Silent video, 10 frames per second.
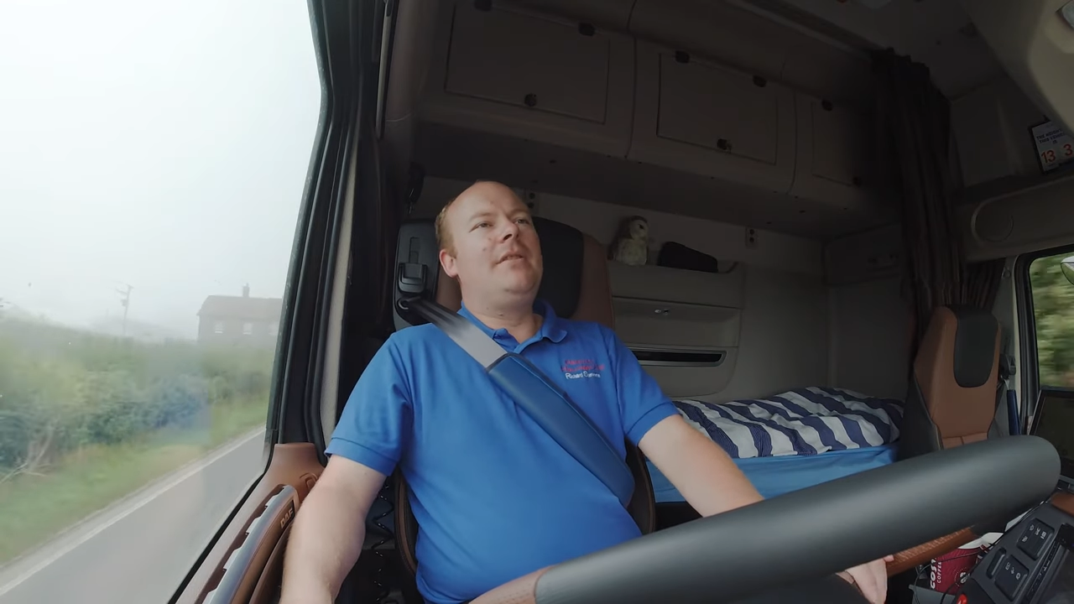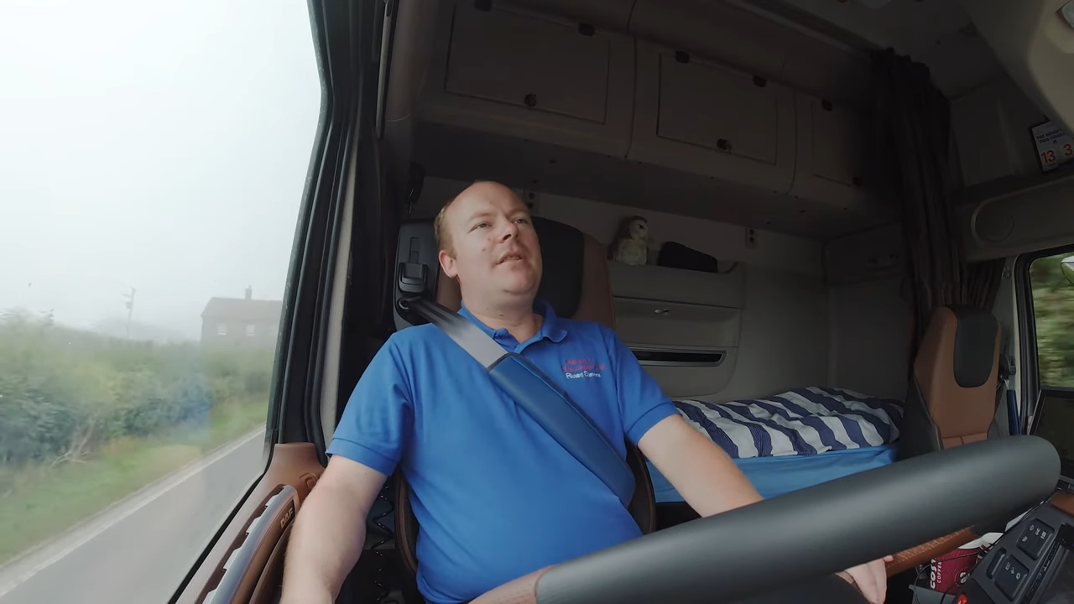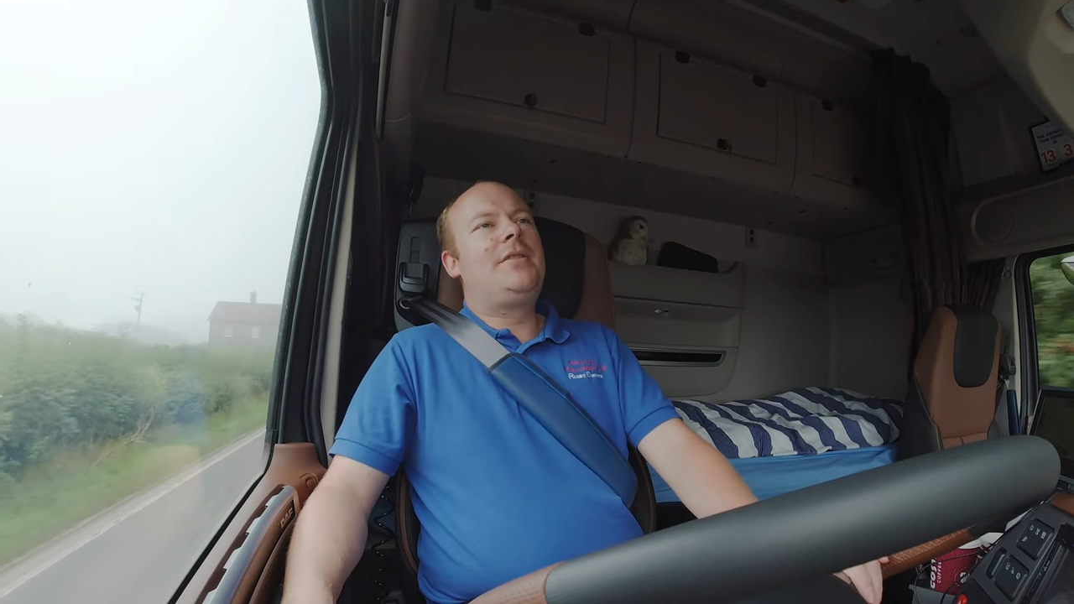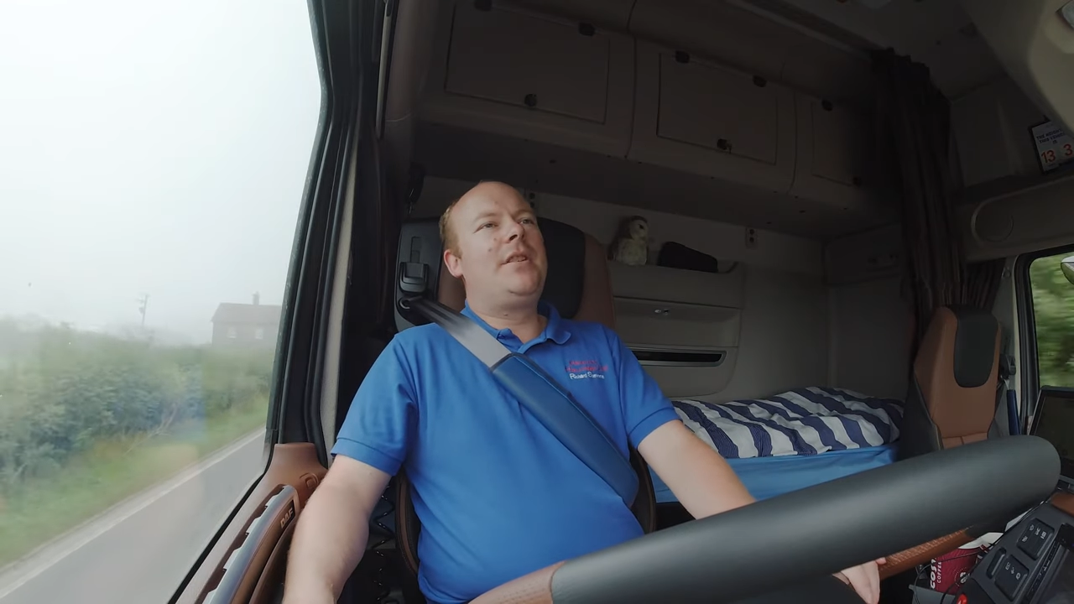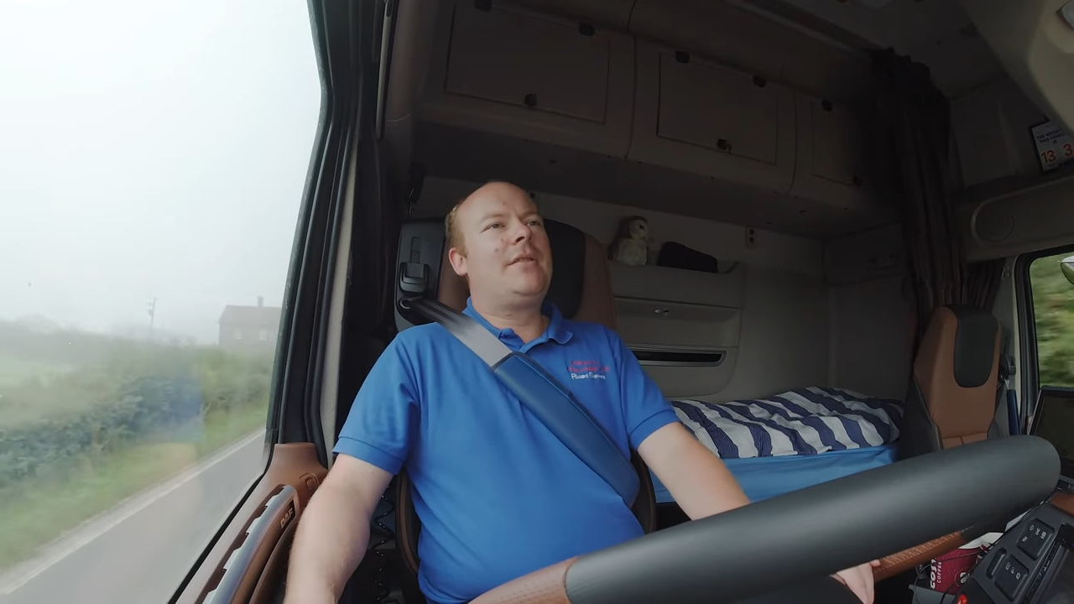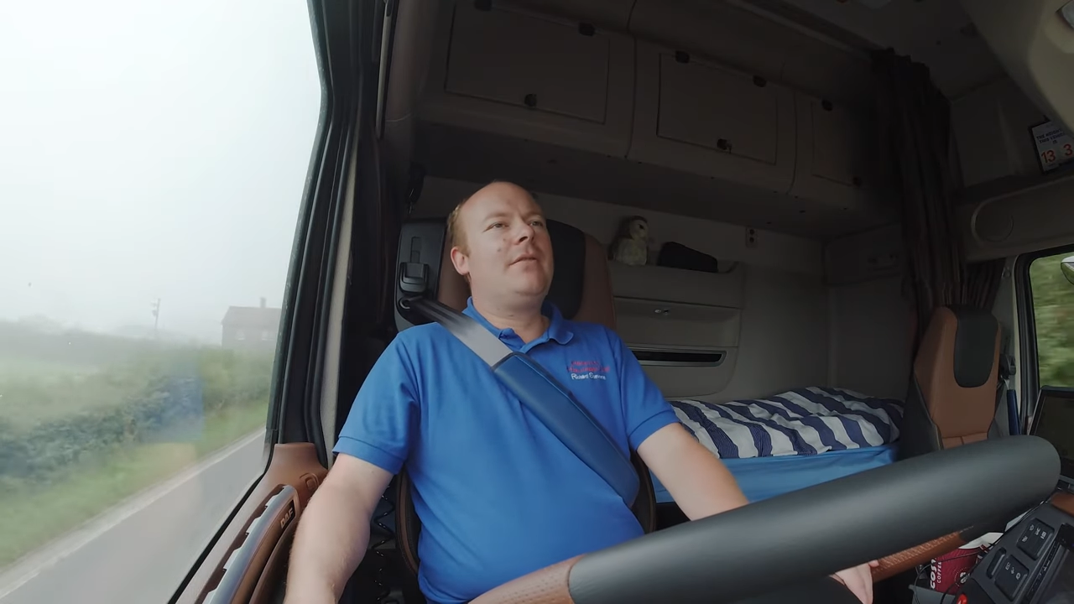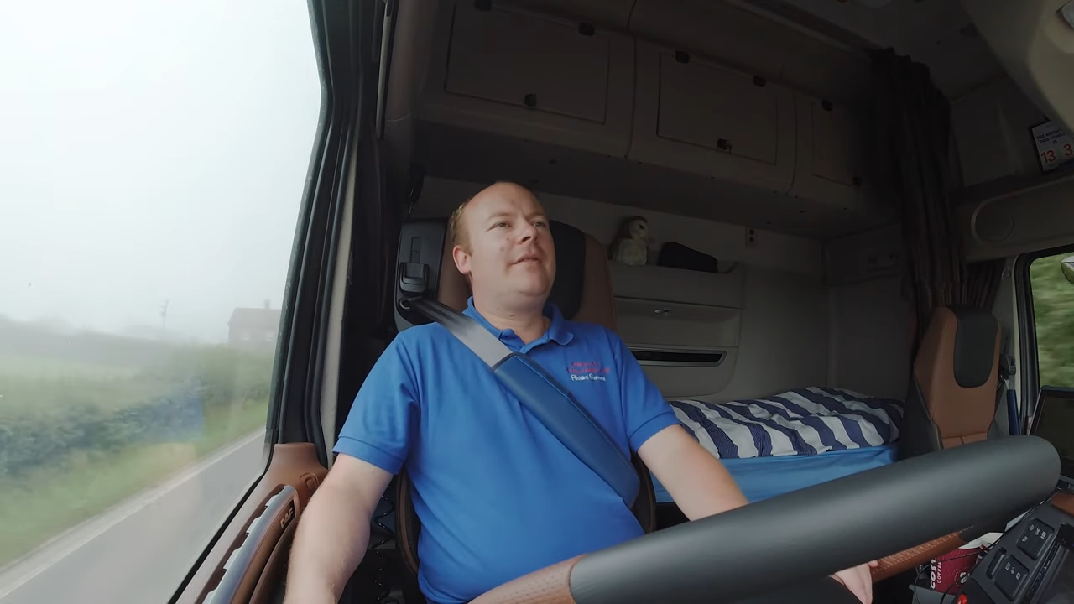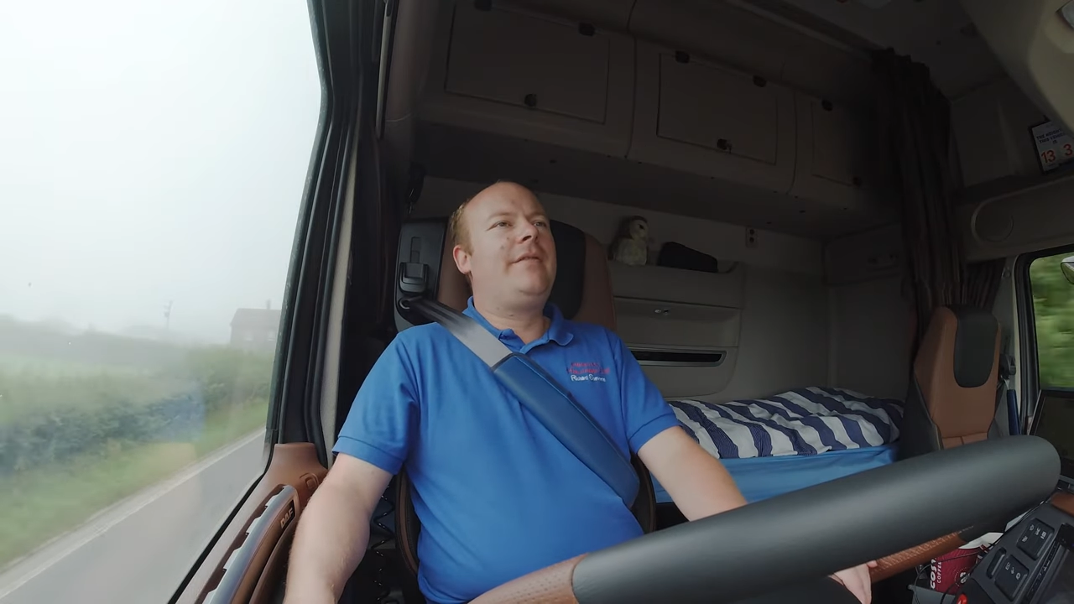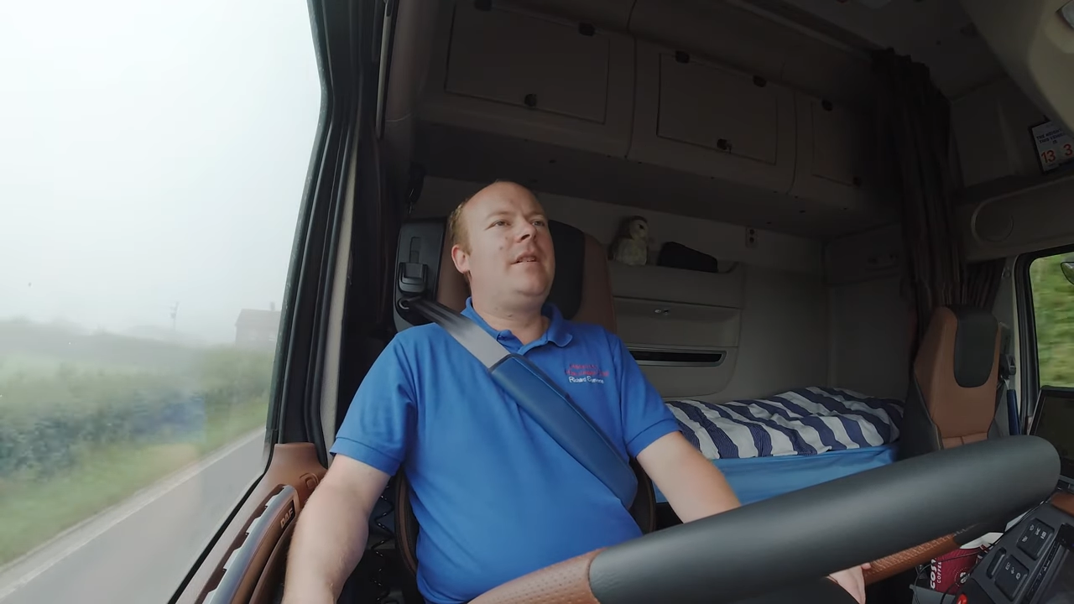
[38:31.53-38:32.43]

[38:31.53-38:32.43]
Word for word: on the truck or the